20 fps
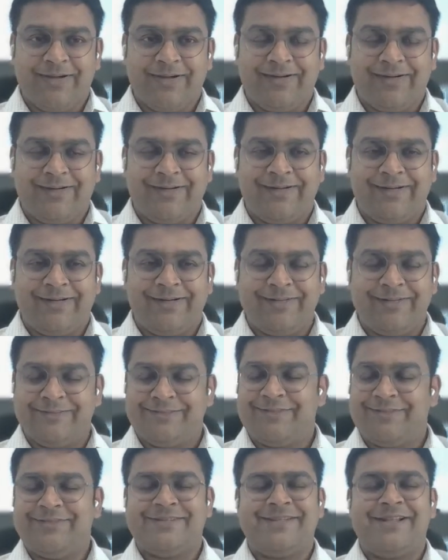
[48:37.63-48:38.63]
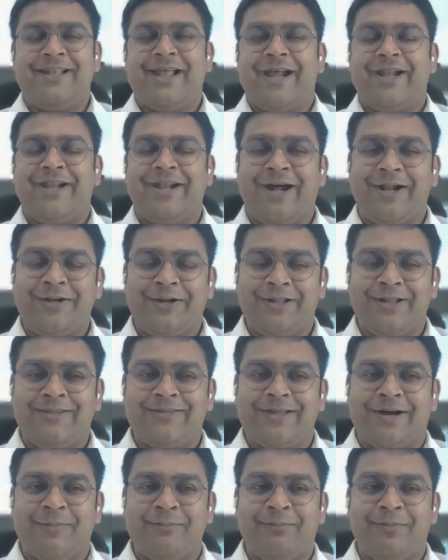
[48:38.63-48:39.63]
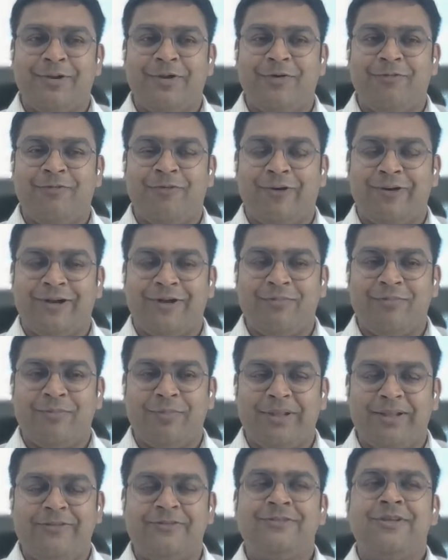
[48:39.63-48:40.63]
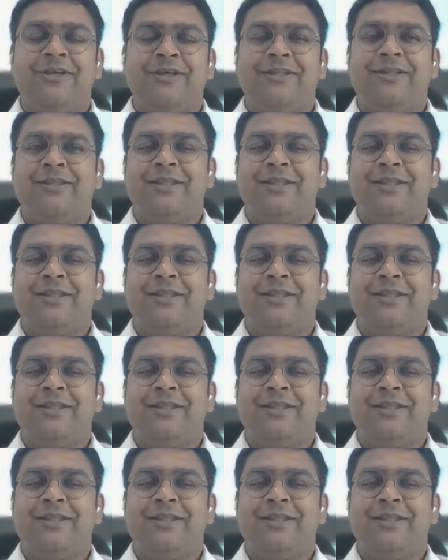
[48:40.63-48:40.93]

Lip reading: So there's a lighthearted example of what it means.